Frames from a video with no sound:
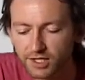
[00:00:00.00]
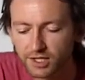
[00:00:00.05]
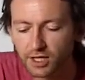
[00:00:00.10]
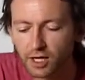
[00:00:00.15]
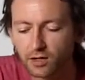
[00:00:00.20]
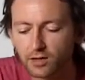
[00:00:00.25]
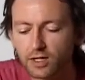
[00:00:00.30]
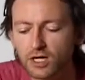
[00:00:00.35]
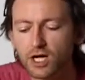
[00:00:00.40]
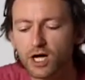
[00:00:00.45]

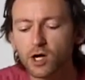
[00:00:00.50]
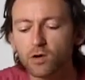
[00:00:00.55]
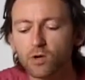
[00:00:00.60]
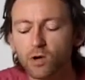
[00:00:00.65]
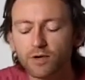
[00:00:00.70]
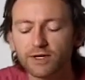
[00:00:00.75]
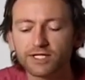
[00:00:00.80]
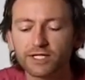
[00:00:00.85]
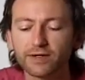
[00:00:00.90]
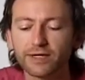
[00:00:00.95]
So
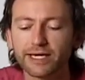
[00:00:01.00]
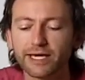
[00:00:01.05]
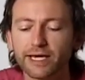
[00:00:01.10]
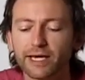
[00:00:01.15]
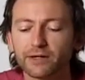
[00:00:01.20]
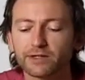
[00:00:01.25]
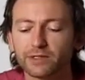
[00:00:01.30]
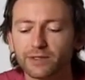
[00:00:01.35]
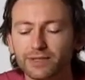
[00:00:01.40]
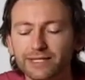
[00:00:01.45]
what we're doing
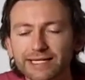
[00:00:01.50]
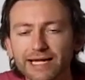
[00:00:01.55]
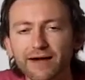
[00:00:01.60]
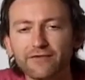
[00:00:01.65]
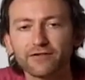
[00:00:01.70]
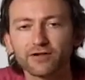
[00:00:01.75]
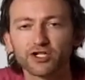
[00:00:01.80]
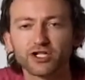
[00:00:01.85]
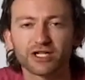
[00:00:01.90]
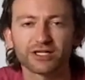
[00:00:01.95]
here is we're
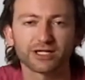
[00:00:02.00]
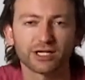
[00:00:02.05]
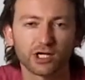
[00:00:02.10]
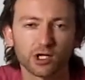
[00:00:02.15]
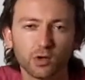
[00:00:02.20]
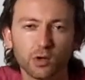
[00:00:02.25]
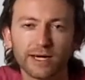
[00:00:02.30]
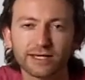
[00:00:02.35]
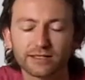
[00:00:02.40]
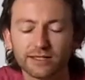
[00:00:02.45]
leveraging the
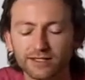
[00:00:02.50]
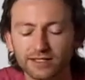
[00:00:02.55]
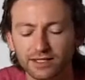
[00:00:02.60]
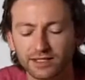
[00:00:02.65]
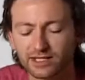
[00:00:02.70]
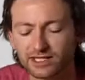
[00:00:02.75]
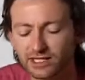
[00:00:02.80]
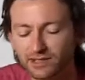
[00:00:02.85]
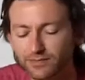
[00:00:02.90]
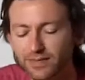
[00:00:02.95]
quickness,
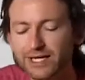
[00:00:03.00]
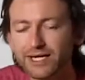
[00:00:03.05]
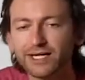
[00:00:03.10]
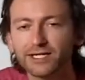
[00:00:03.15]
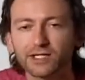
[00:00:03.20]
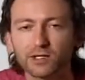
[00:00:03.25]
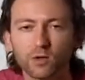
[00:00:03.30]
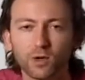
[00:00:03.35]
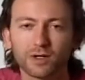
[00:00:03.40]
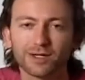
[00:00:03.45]
the
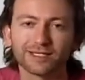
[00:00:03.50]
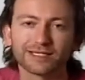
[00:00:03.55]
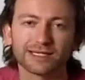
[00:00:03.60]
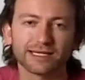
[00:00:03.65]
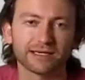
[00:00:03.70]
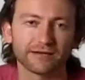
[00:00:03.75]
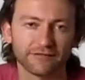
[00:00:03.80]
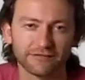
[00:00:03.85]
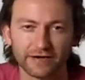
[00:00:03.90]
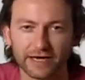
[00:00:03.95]
speed,
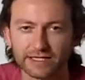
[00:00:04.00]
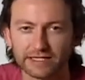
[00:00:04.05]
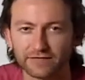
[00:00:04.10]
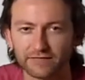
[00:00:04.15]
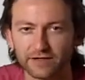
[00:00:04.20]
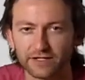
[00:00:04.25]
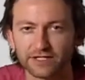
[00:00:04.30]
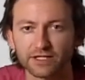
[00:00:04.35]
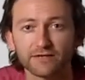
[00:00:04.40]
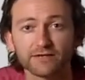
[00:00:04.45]
quality and
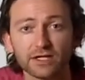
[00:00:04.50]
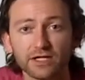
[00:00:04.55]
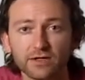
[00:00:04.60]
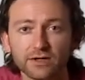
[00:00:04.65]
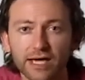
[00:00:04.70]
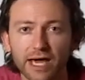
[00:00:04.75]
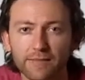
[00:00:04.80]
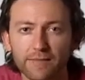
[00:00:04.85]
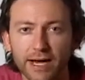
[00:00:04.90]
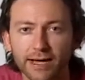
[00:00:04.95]
effectiveness of
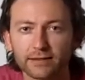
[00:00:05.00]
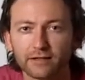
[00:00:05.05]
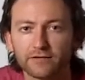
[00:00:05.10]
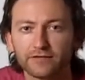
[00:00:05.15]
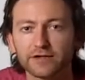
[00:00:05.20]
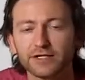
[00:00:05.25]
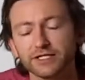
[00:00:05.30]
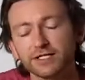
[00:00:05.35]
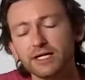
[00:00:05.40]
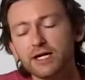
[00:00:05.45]
the UK Patent
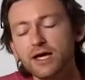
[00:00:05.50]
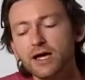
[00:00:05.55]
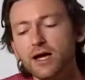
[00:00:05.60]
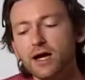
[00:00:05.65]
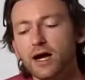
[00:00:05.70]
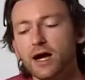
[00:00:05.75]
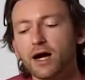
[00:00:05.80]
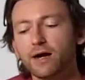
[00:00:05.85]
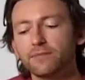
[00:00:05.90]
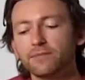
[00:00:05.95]
Office.
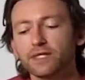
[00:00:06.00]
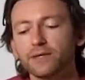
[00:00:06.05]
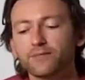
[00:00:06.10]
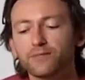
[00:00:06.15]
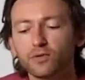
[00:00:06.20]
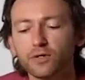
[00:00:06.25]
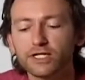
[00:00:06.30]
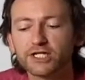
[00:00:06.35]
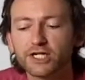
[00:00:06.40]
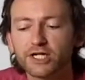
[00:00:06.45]

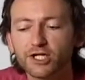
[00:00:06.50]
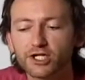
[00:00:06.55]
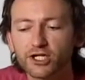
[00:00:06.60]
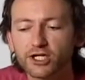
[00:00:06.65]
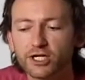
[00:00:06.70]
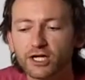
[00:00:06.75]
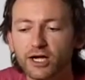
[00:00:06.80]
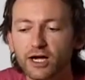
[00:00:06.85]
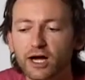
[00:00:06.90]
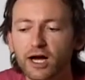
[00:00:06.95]
The
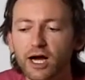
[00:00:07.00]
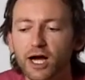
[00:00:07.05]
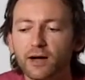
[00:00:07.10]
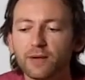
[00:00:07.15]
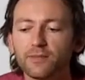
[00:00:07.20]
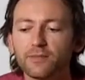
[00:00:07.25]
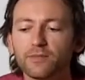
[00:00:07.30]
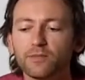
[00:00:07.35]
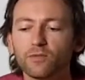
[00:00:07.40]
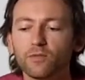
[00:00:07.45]
British
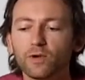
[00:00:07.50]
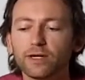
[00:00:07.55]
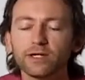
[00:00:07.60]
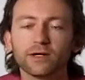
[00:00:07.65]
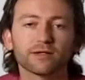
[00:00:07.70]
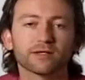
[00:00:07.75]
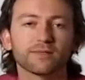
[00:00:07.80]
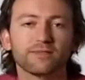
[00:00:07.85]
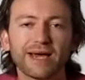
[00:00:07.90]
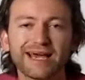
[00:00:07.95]
we're
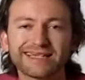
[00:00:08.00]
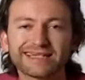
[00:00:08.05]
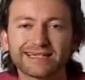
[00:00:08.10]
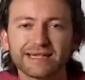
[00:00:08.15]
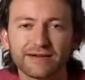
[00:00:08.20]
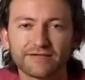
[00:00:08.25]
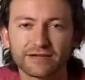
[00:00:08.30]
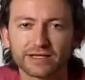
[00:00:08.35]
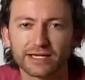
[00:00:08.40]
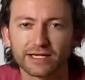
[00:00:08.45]
not the
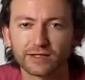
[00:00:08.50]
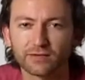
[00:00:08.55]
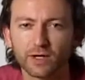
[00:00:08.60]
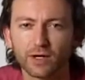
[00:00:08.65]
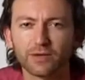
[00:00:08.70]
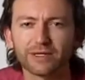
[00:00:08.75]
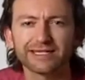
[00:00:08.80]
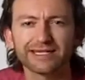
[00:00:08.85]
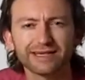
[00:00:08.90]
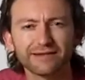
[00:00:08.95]
best at everything in the
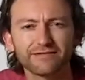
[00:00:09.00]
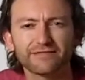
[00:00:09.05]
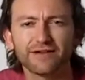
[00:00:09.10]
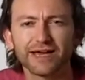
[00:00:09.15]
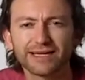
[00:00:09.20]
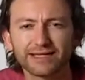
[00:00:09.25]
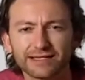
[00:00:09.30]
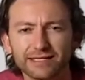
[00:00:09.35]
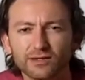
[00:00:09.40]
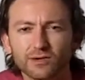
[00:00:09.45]
world. We did
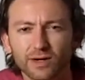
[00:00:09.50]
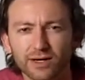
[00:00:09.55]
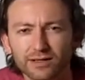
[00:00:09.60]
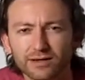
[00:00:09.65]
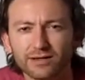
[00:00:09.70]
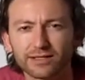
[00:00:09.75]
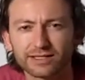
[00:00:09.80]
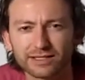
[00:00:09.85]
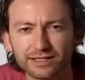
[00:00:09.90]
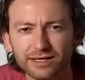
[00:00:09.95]
invent
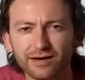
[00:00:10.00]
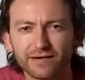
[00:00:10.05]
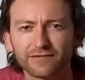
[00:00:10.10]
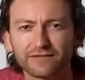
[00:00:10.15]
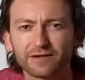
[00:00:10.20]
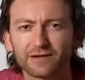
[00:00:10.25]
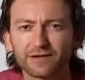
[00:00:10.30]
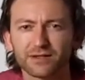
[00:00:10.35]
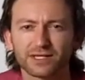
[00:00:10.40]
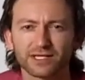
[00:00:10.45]
quite a lot of
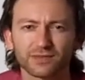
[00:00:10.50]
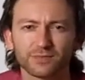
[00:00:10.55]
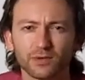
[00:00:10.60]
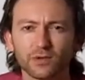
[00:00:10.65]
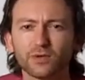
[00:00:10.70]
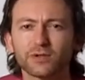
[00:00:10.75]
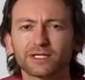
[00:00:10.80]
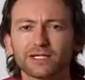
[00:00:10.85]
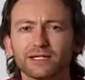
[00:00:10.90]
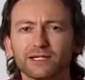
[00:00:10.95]
stuff. A lot of the
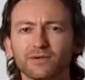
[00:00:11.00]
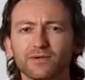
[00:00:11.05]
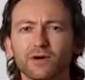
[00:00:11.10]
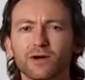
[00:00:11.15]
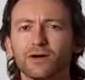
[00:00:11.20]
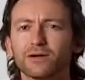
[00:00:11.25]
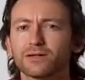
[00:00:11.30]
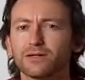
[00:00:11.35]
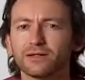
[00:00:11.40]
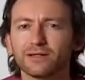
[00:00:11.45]
sports in the
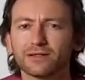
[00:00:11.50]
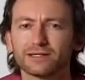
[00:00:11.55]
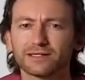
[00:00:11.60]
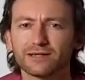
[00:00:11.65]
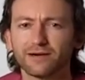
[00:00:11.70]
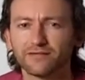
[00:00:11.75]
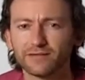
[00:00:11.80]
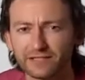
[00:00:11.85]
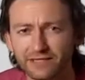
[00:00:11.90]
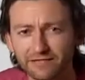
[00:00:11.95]
world, a lot of the
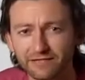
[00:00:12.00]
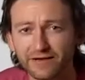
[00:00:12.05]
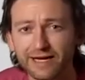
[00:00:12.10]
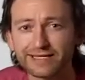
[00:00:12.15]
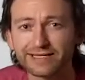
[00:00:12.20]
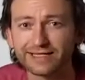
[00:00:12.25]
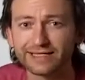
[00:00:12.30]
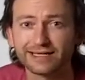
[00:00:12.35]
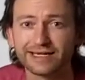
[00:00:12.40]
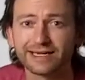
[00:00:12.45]
stuff was
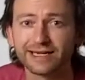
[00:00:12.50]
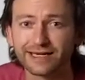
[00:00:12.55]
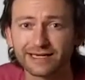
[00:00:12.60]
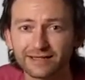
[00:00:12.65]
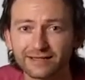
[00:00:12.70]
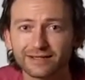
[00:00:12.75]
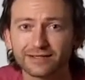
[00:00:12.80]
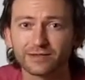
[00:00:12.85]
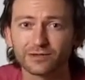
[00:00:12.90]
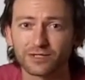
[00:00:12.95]
invented in
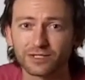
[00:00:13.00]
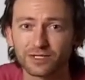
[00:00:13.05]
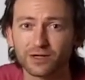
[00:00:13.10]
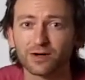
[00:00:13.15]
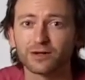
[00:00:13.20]
England or